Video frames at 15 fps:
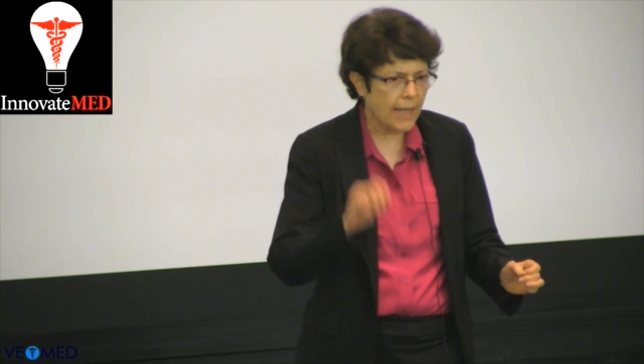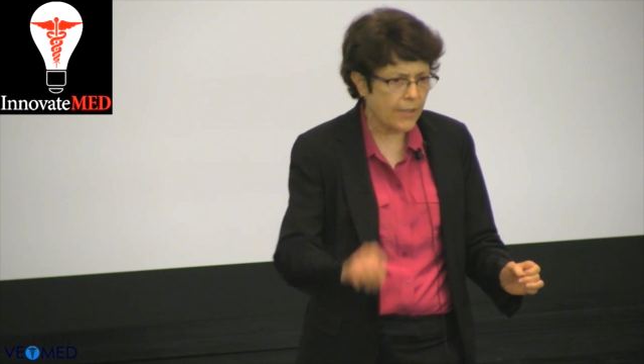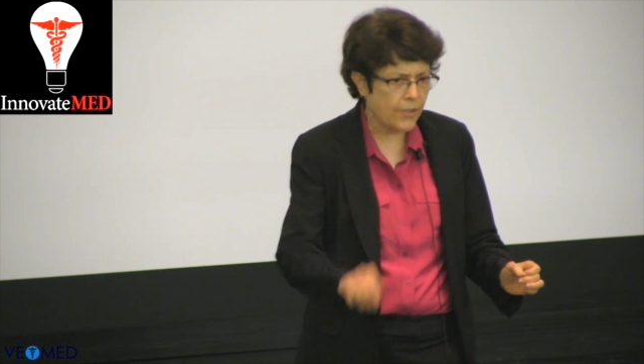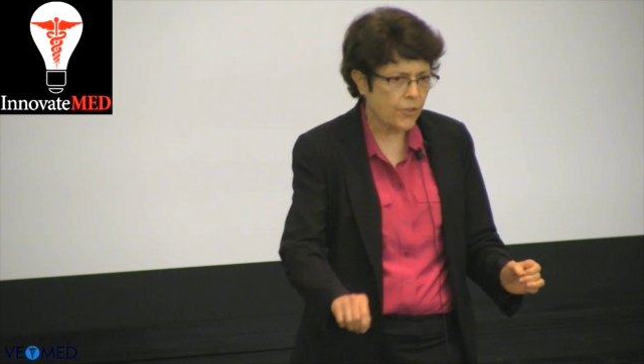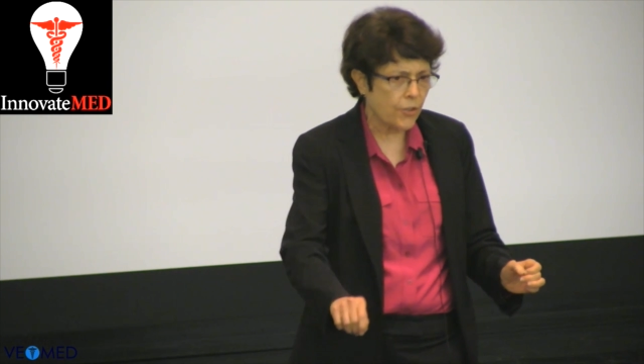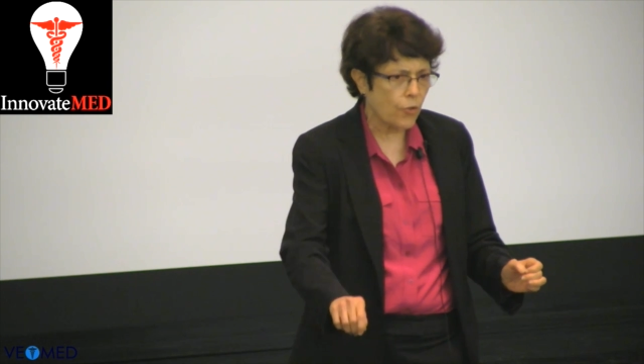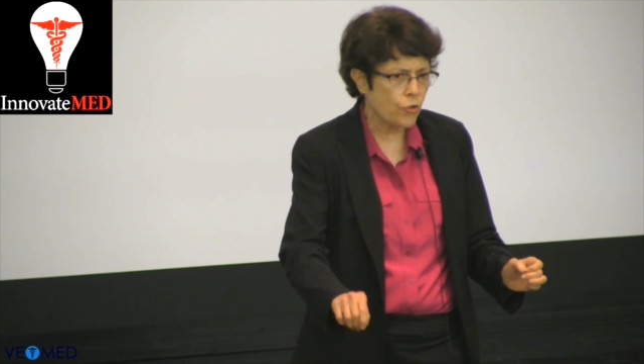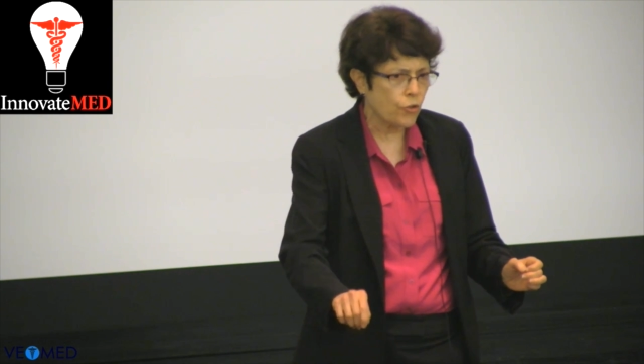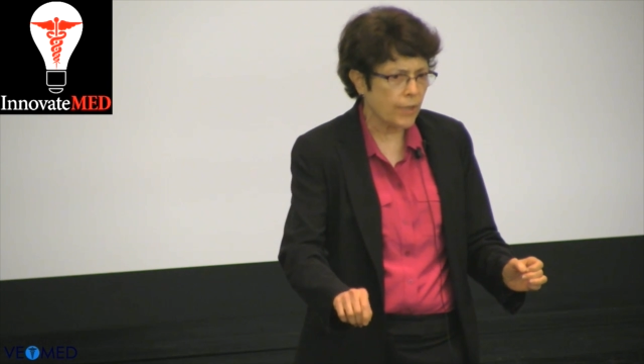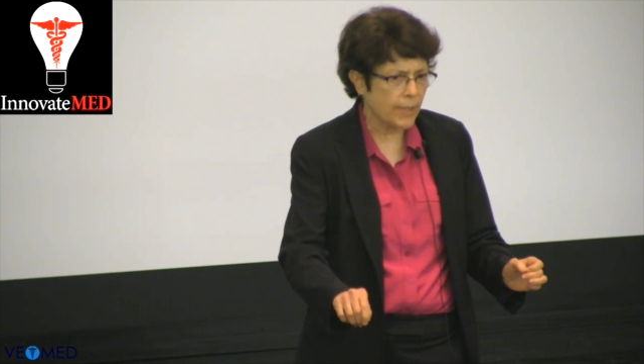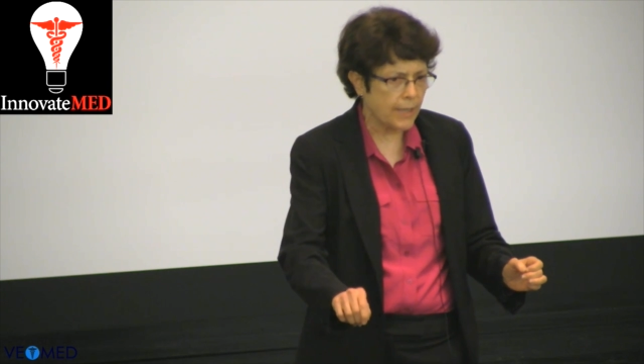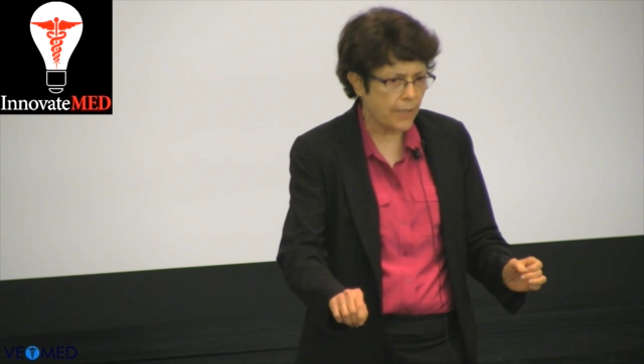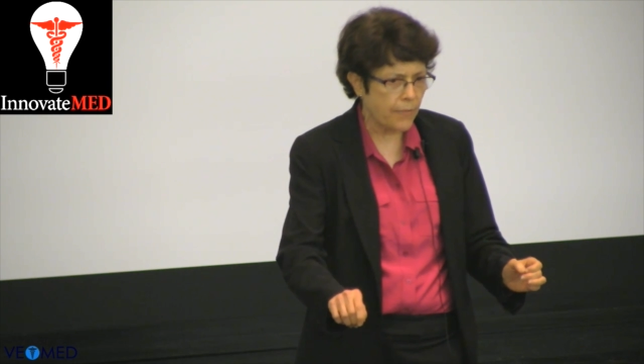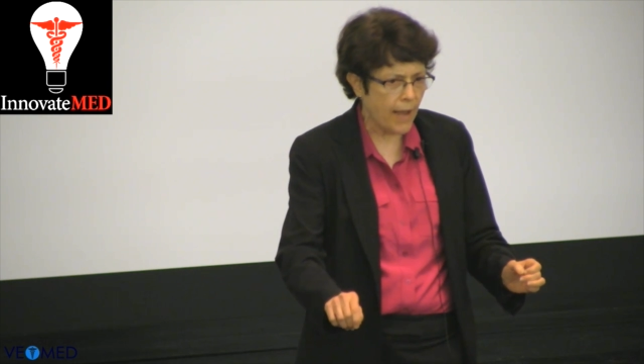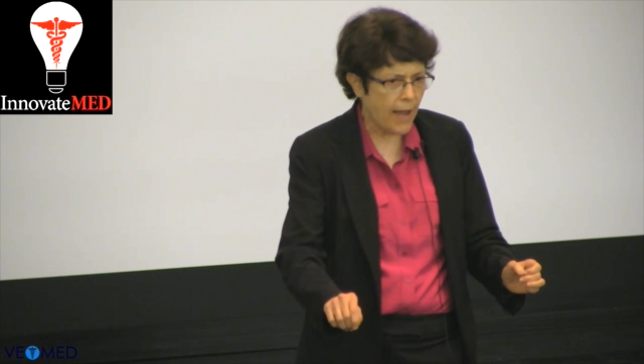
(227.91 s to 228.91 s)
and socially
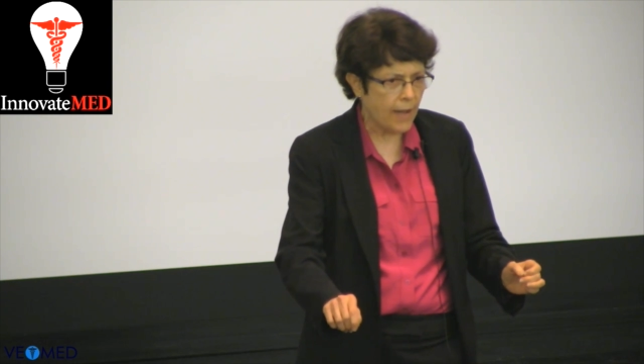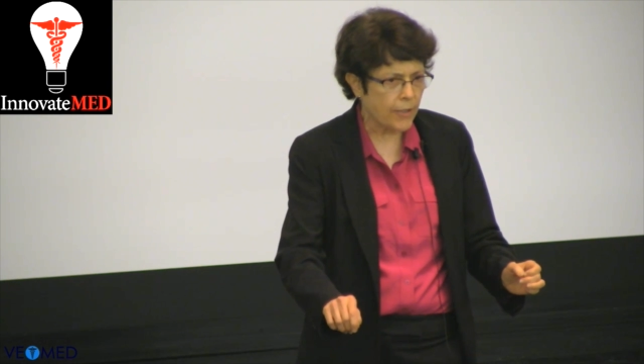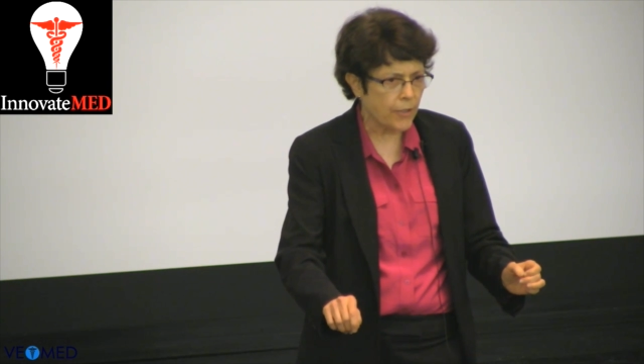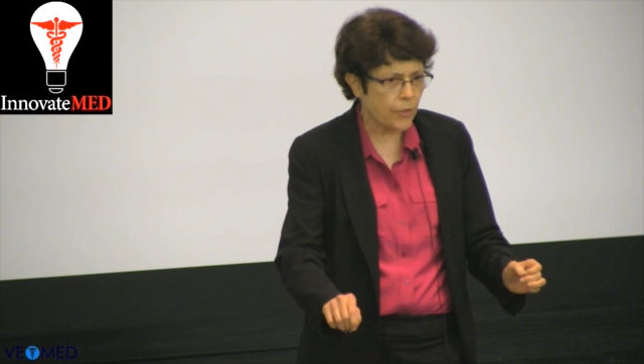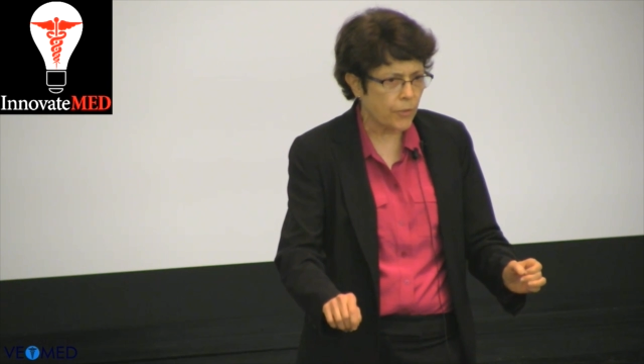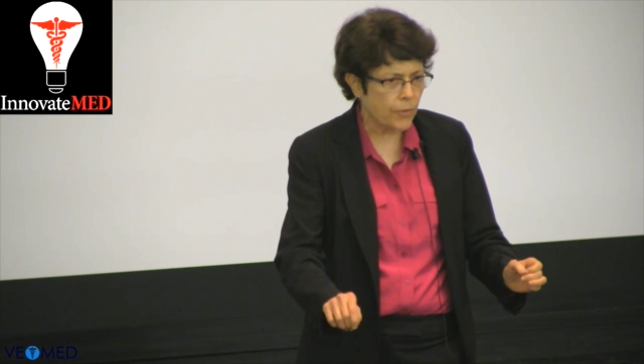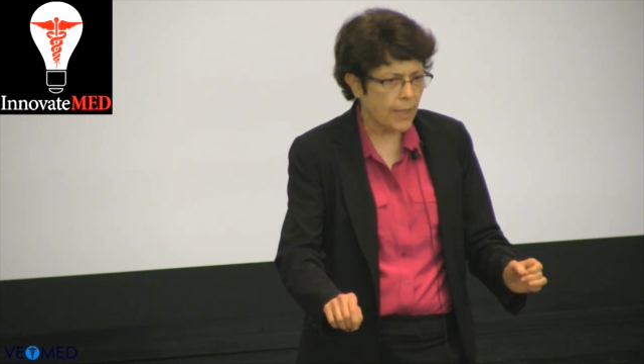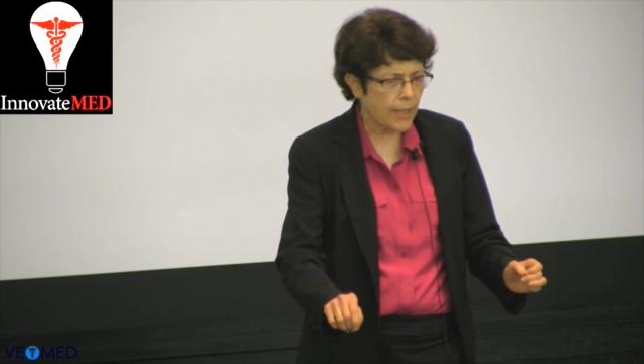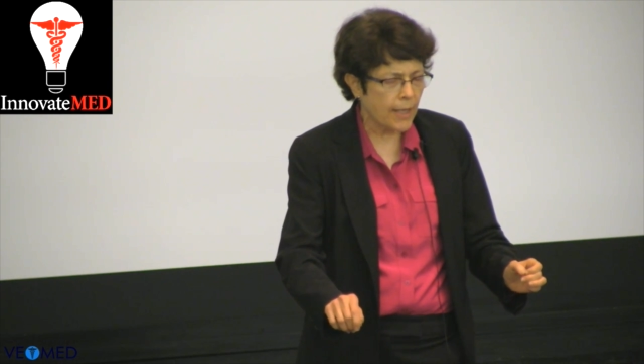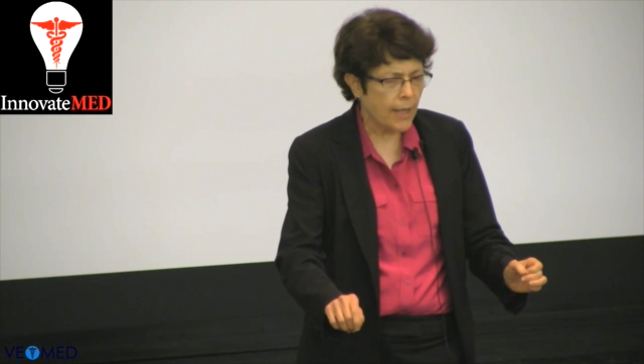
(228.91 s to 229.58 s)
devalued,